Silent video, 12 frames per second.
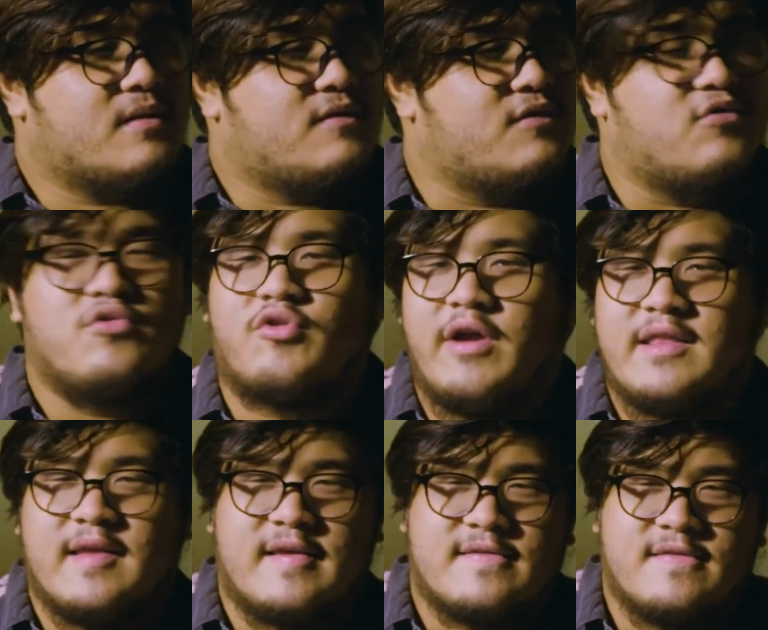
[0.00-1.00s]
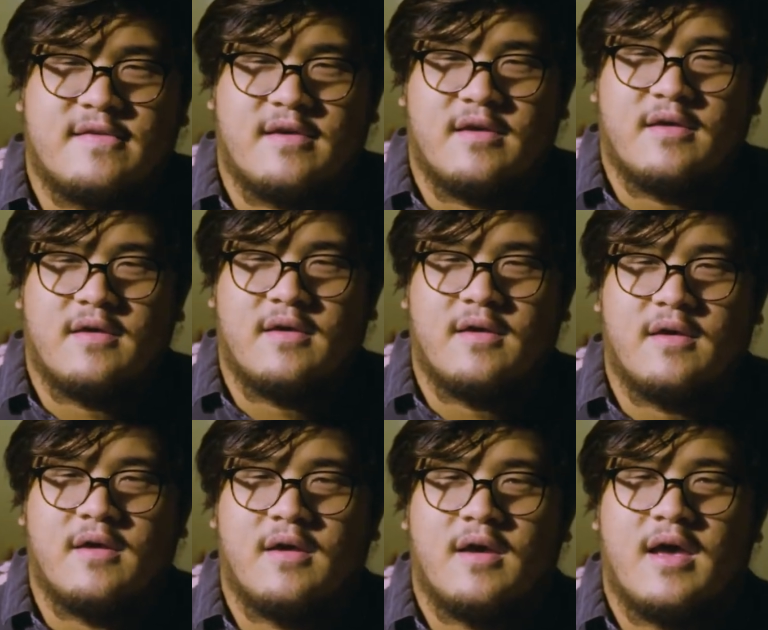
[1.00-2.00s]
to do great things.
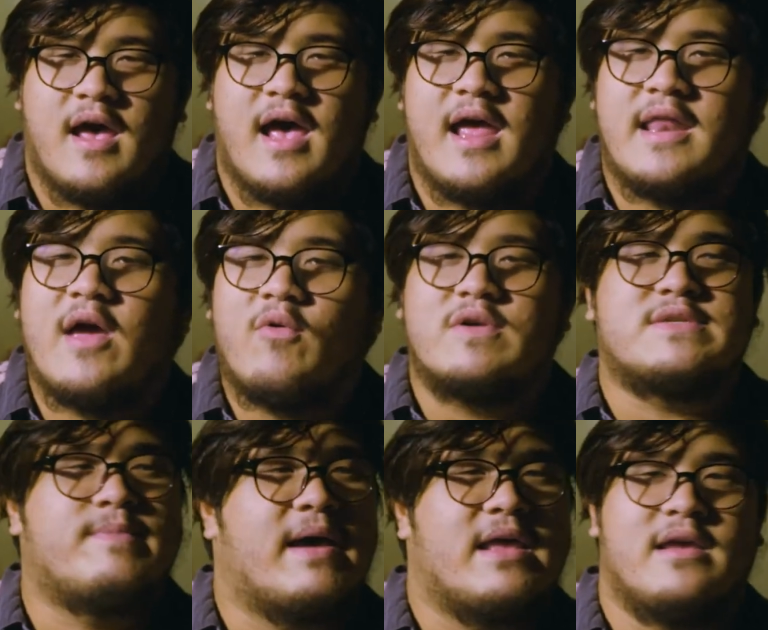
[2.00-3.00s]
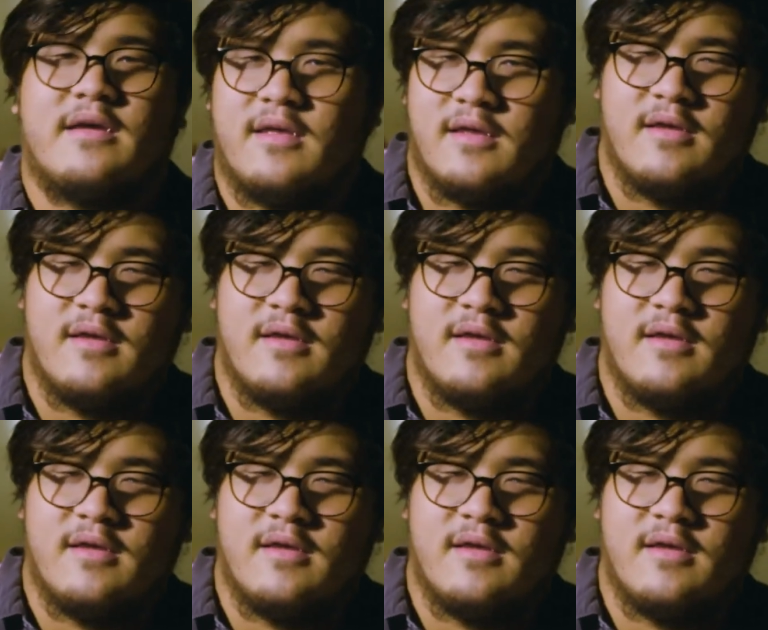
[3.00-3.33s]
That was my year.